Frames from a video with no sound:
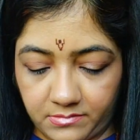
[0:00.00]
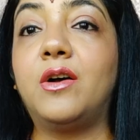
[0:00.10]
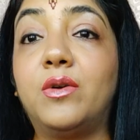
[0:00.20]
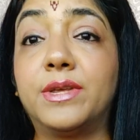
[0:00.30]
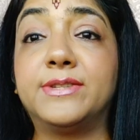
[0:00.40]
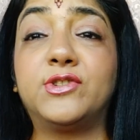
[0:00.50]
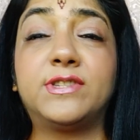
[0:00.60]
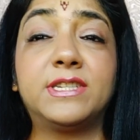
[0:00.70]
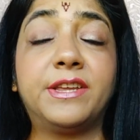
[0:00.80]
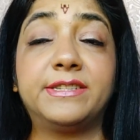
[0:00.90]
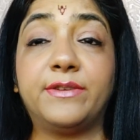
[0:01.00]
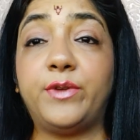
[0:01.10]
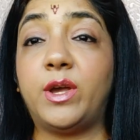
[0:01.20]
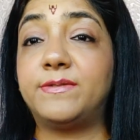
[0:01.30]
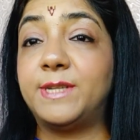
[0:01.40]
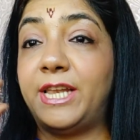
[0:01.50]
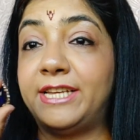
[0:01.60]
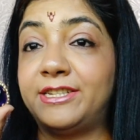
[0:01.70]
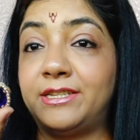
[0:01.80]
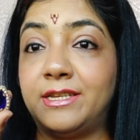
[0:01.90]
Okay, so just in case if you have
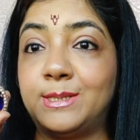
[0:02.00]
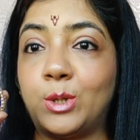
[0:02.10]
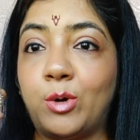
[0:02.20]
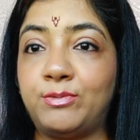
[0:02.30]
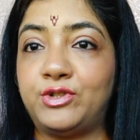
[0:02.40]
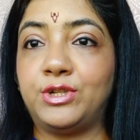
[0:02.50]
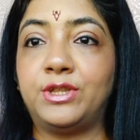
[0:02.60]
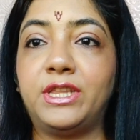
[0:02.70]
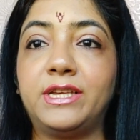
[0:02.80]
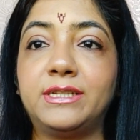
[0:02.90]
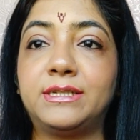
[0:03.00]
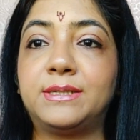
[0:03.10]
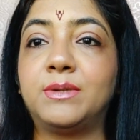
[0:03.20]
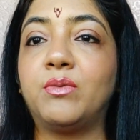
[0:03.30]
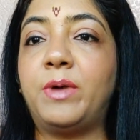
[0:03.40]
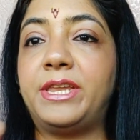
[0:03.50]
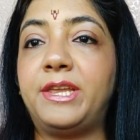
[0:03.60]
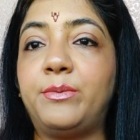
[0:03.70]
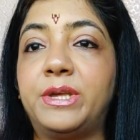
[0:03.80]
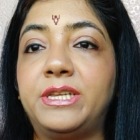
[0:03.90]
selected this option, this
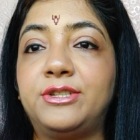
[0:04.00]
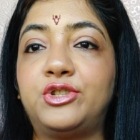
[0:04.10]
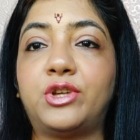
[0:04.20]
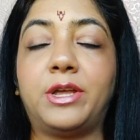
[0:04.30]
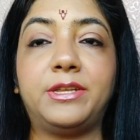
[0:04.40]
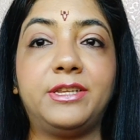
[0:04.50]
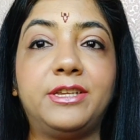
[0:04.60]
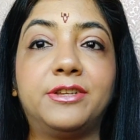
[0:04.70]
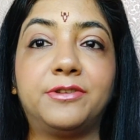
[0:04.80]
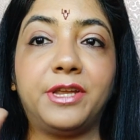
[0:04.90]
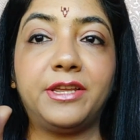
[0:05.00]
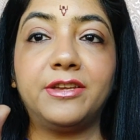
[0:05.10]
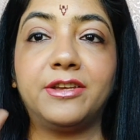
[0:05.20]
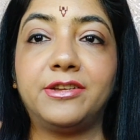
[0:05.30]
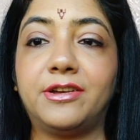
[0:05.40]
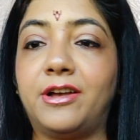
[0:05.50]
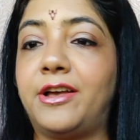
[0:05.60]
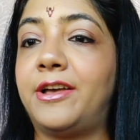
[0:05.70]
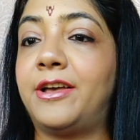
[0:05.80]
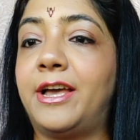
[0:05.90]
very, very shiny ring,
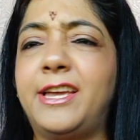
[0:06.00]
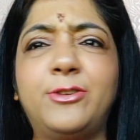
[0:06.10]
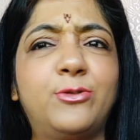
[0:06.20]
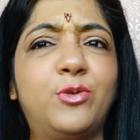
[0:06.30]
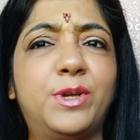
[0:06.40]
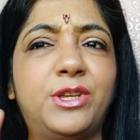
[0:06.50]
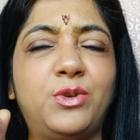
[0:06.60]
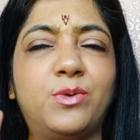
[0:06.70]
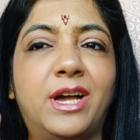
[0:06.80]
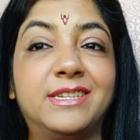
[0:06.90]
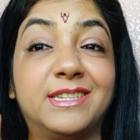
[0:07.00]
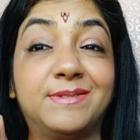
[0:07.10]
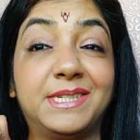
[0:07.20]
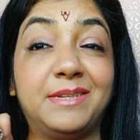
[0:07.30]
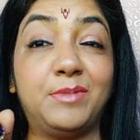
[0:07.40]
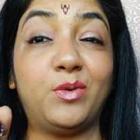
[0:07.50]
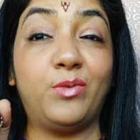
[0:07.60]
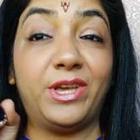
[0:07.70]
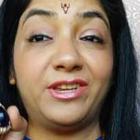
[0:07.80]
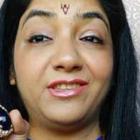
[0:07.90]
I don't know whether you guys have seen me
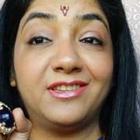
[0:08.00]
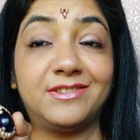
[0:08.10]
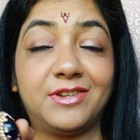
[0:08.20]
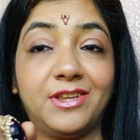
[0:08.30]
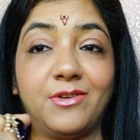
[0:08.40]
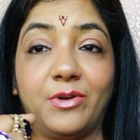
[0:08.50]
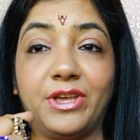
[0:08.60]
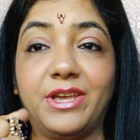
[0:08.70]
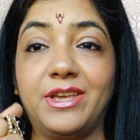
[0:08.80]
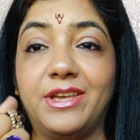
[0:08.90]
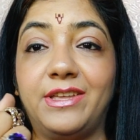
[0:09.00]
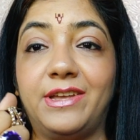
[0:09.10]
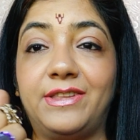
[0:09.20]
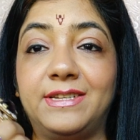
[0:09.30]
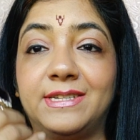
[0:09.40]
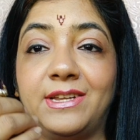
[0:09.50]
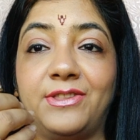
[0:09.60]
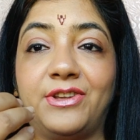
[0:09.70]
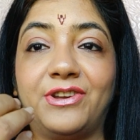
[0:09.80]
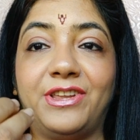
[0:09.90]
wearing this ring. Okay, yeah, there is
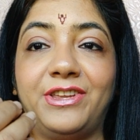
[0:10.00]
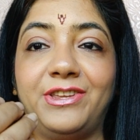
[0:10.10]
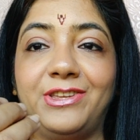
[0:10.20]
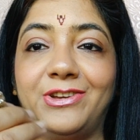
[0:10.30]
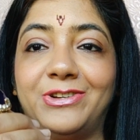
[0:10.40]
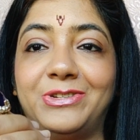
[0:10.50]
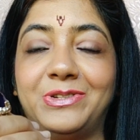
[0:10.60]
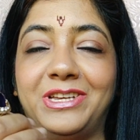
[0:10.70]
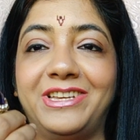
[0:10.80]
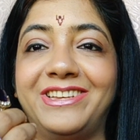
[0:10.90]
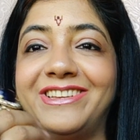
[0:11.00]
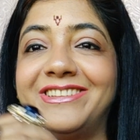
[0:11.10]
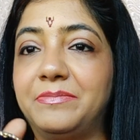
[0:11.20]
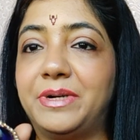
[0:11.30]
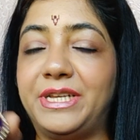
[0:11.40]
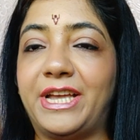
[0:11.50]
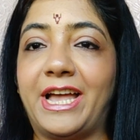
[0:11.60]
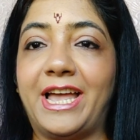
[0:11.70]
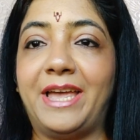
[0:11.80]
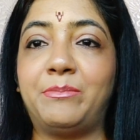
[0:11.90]
another ring here today, but yeah,
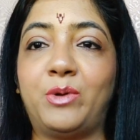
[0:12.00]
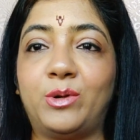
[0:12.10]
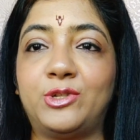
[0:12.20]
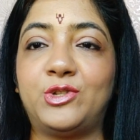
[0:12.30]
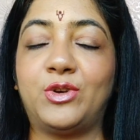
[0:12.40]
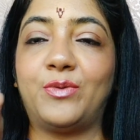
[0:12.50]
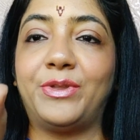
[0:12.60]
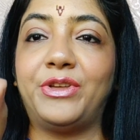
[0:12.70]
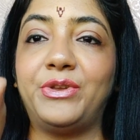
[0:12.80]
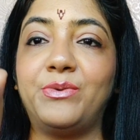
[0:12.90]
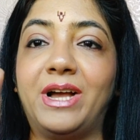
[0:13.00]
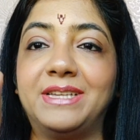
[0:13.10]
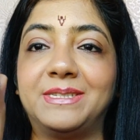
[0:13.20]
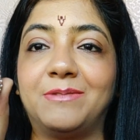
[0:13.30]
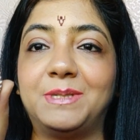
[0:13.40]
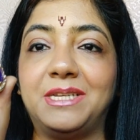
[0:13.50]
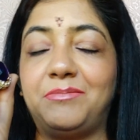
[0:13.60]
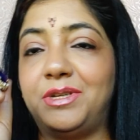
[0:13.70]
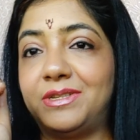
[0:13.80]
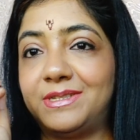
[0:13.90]
I am not sure whether you guys have
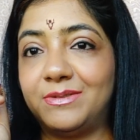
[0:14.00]
seen me